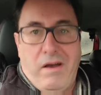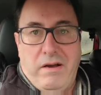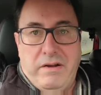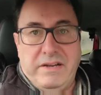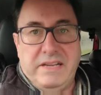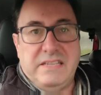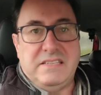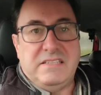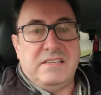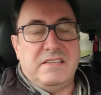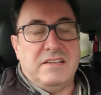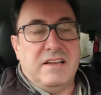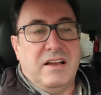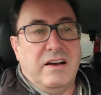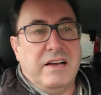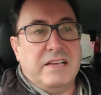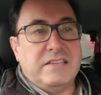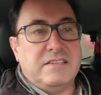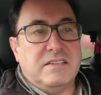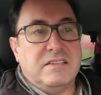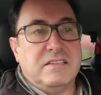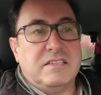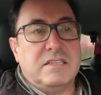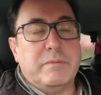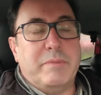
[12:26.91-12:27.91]
needs his
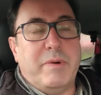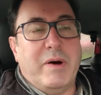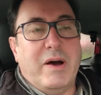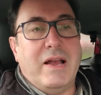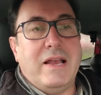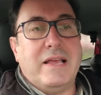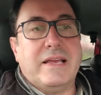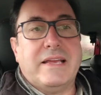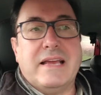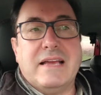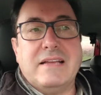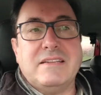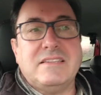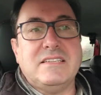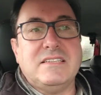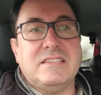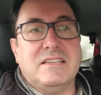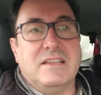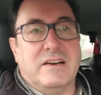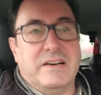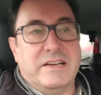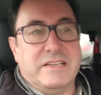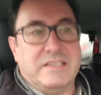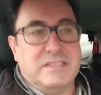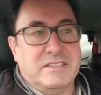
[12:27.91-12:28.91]
license, the pilot gets his
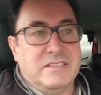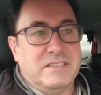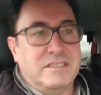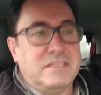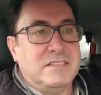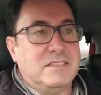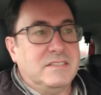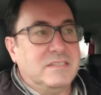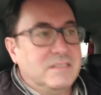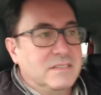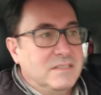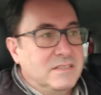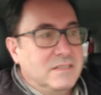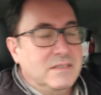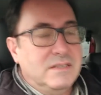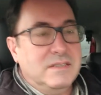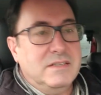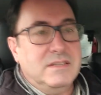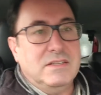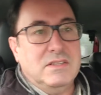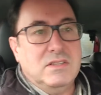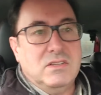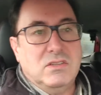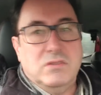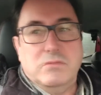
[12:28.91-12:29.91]
license,
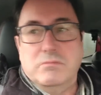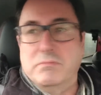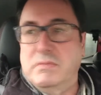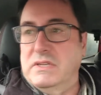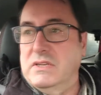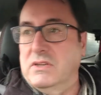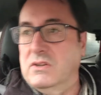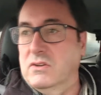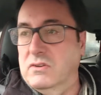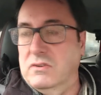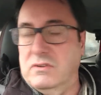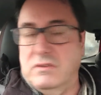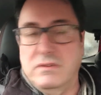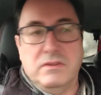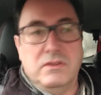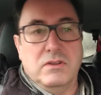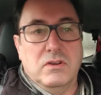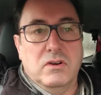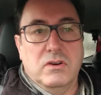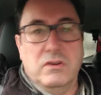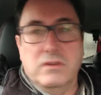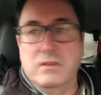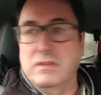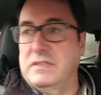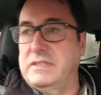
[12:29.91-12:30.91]
but
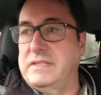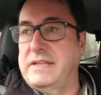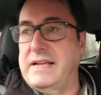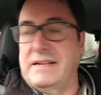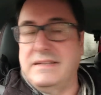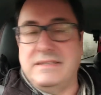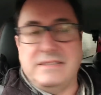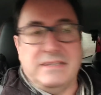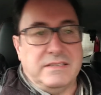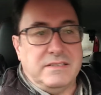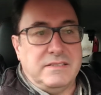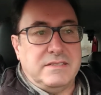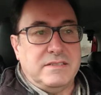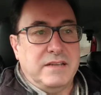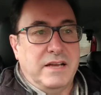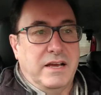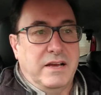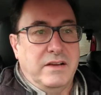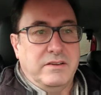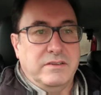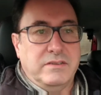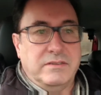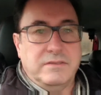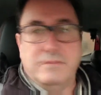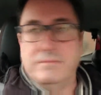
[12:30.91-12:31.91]
not dentist.
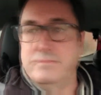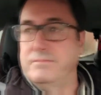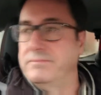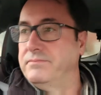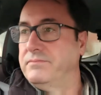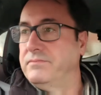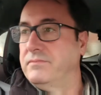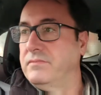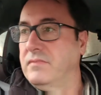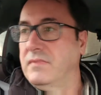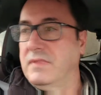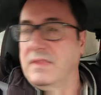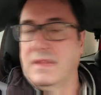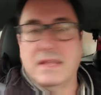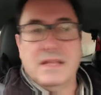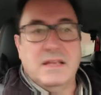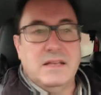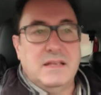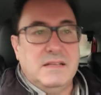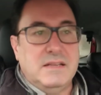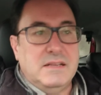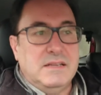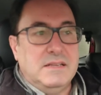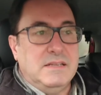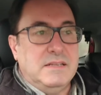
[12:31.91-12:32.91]
No,
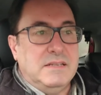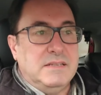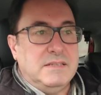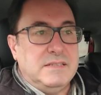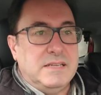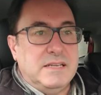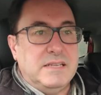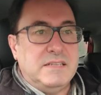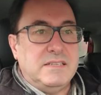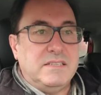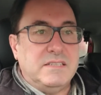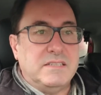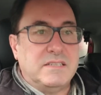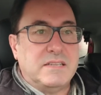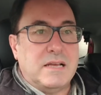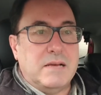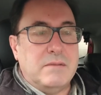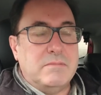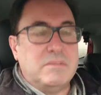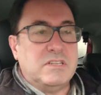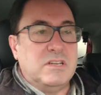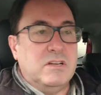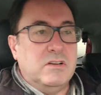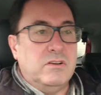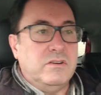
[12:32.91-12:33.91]
dentist
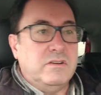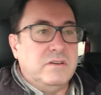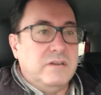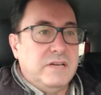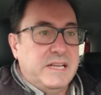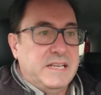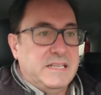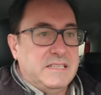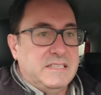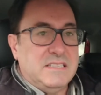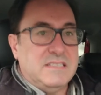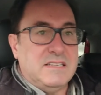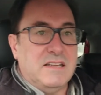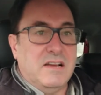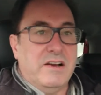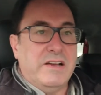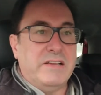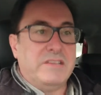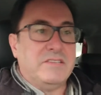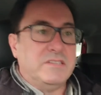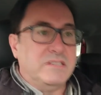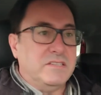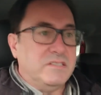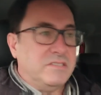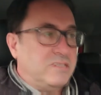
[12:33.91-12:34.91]
comes along, needs his
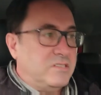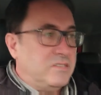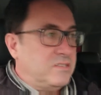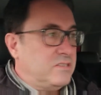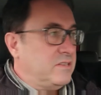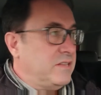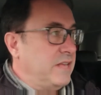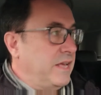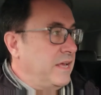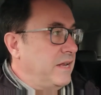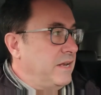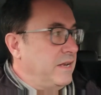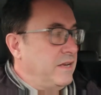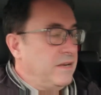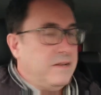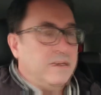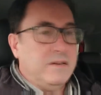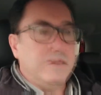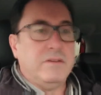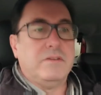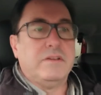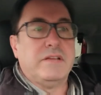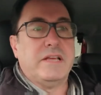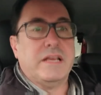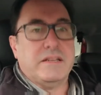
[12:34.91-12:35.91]
license,
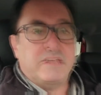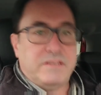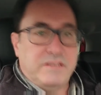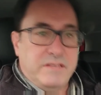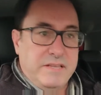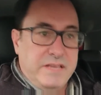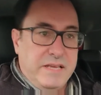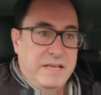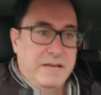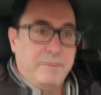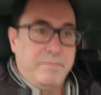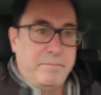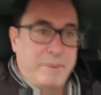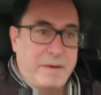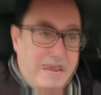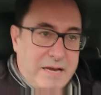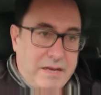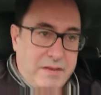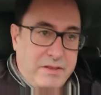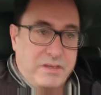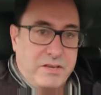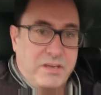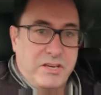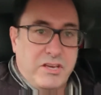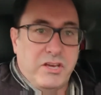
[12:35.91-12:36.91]
then get to the back
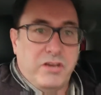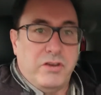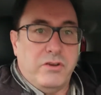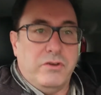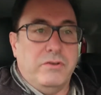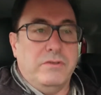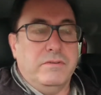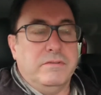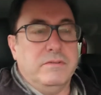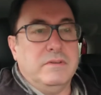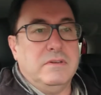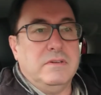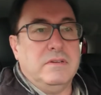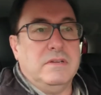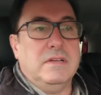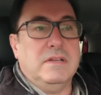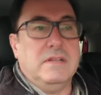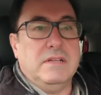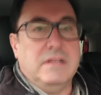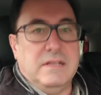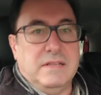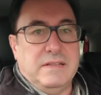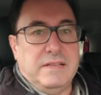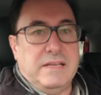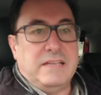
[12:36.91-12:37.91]
of the queue.
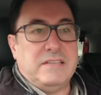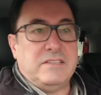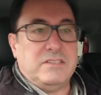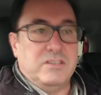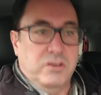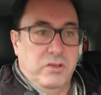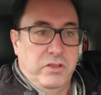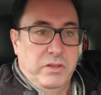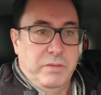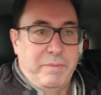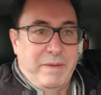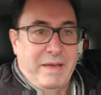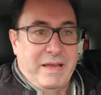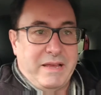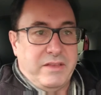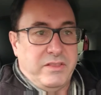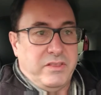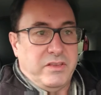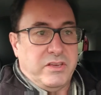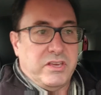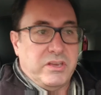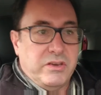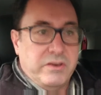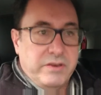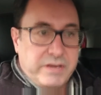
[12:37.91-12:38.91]
That's not the back of
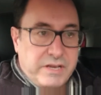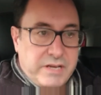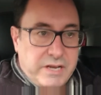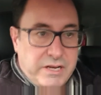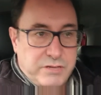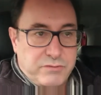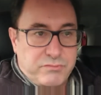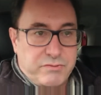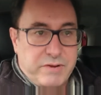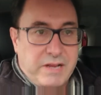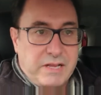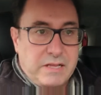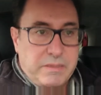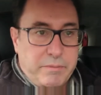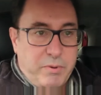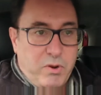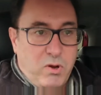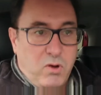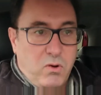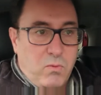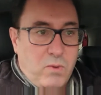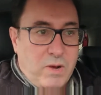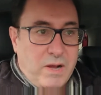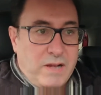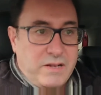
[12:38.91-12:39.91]
the queue, it goes round the
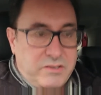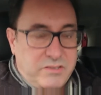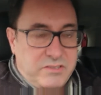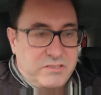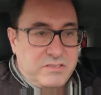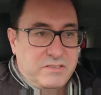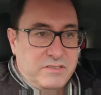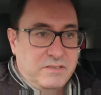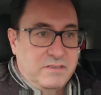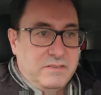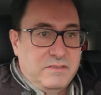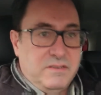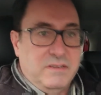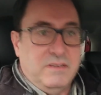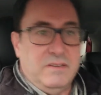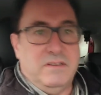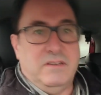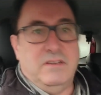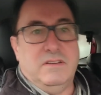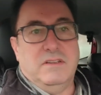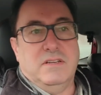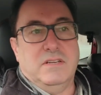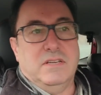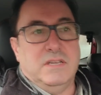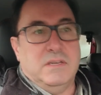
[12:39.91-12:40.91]
block once
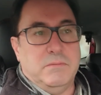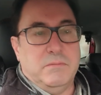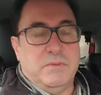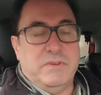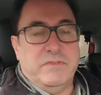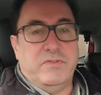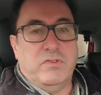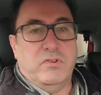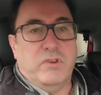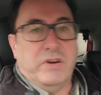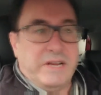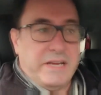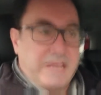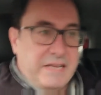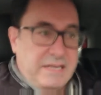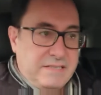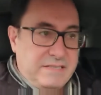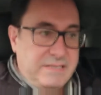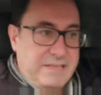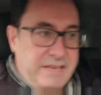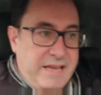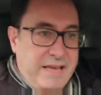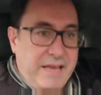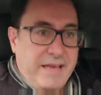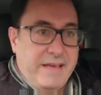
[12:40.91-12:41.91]
before it gets
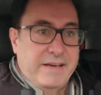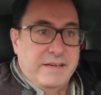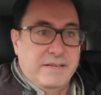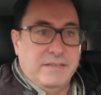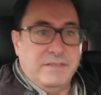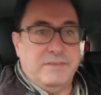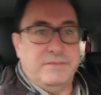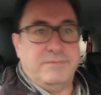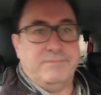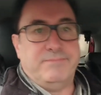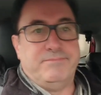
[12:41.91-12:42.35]
to here.